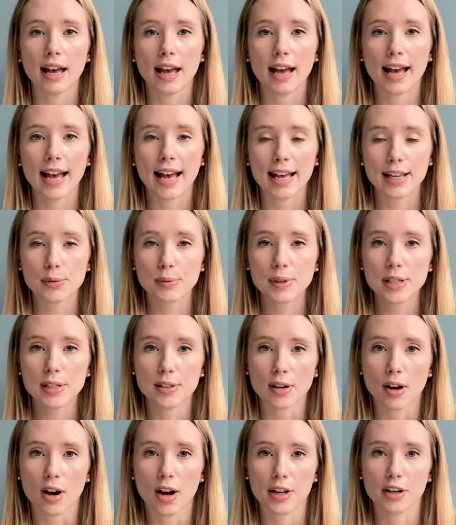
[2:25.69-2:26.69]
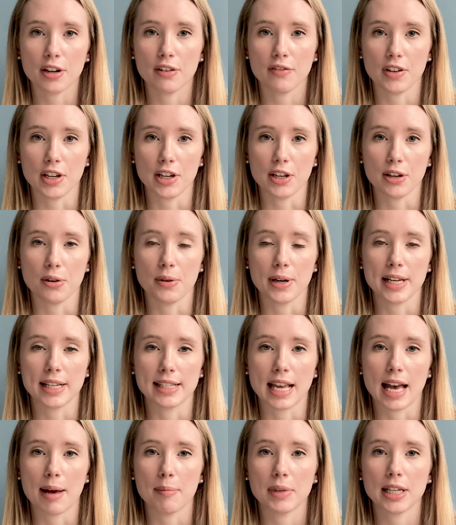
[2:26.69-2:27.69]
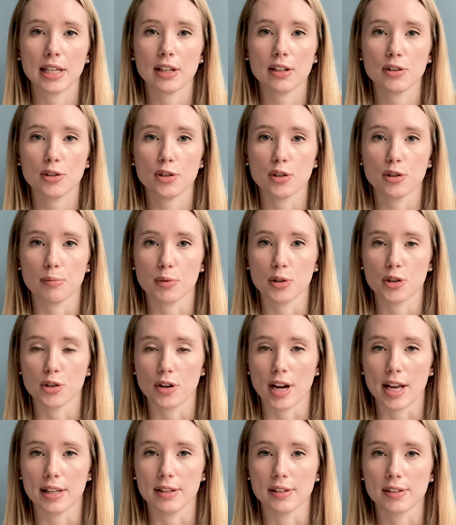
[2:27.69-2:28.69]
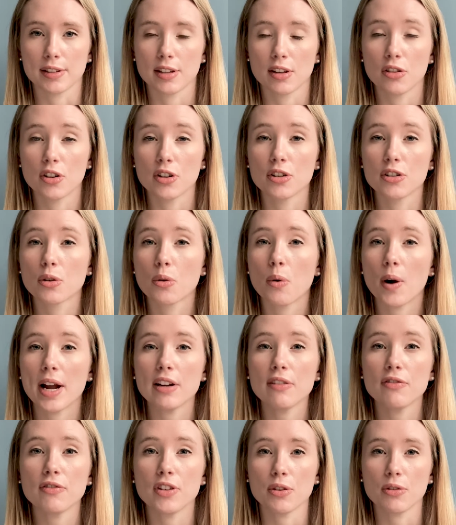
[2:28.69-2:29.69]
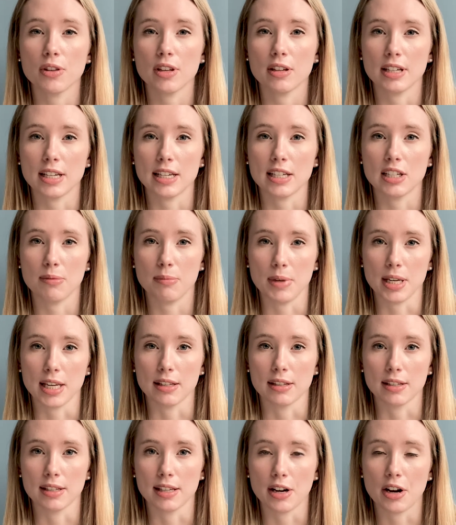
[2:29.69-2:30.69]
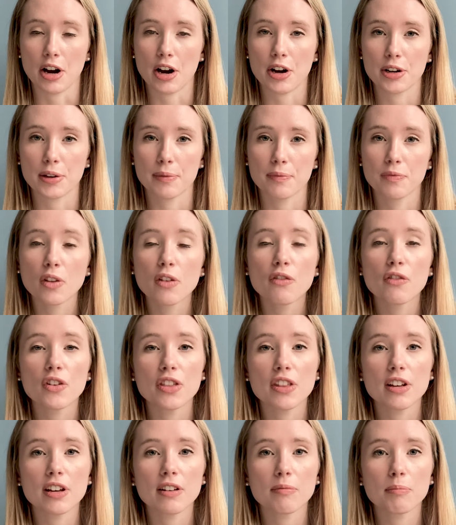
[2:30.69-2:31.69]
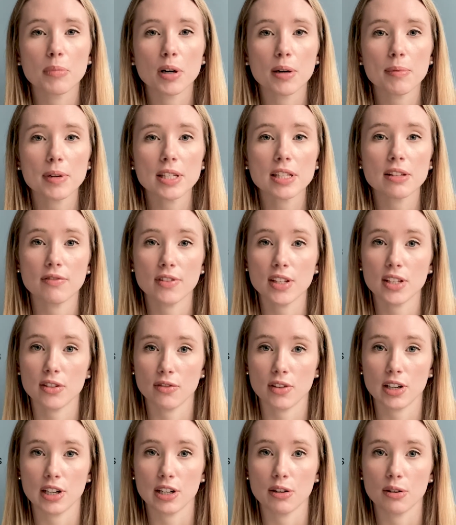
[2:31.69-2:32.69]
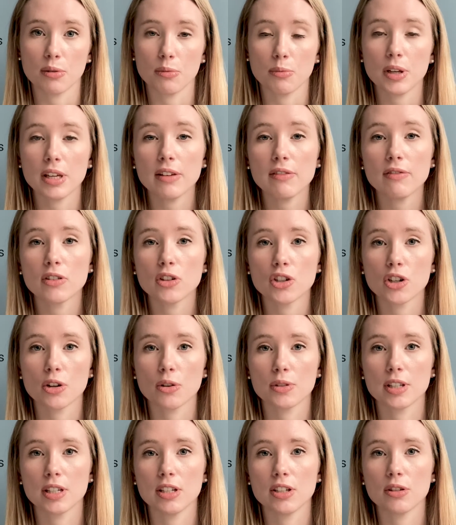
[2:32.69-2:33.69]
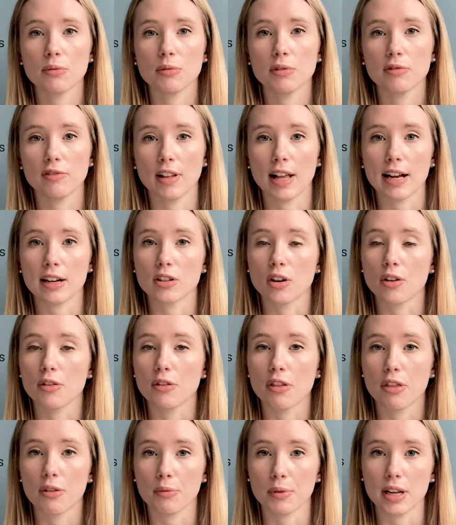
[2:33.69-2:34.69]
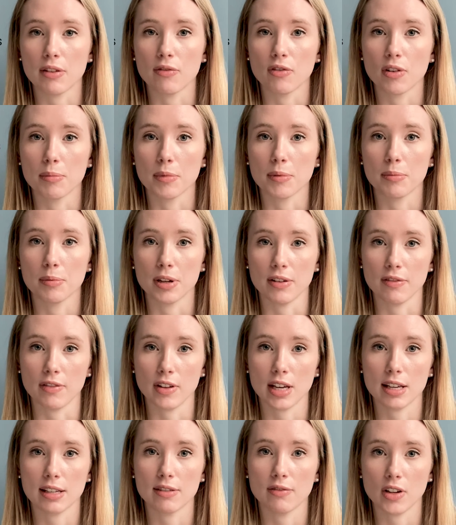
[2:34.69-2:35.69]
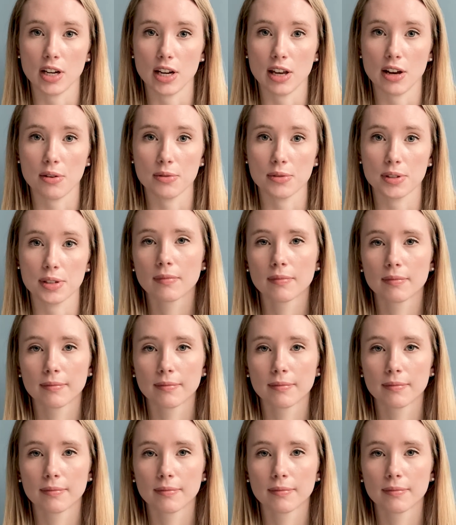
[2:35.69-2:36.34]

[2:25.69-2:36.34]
As we saw in our video examining consumer trends, there's quite a few that need to be considered. For the purpose of this video, we've chosen to reflect on 3 from the previous videos.